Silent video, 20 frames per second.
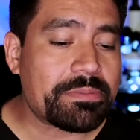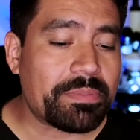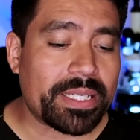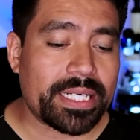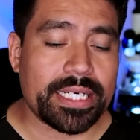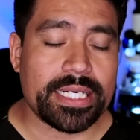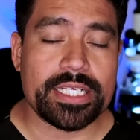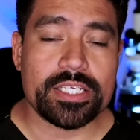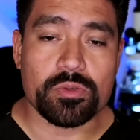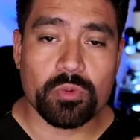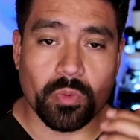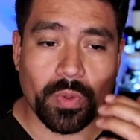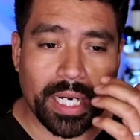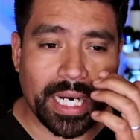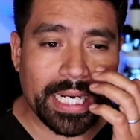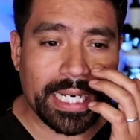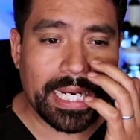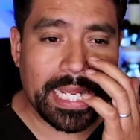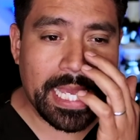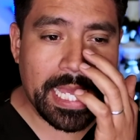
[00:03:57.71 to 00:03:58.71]
but it is
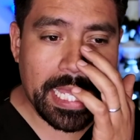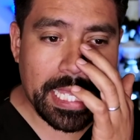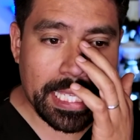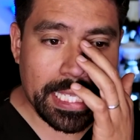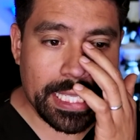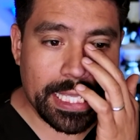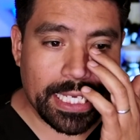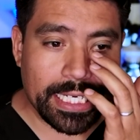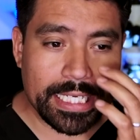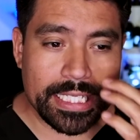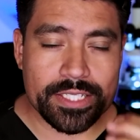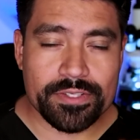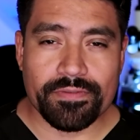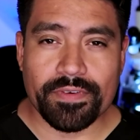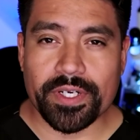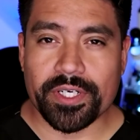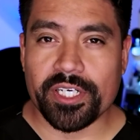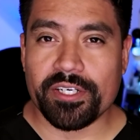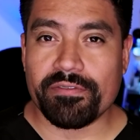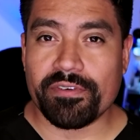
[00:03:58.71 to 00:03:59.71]
one that it's
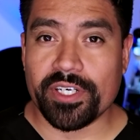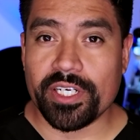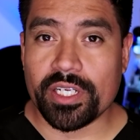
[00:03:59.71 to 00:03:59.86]
very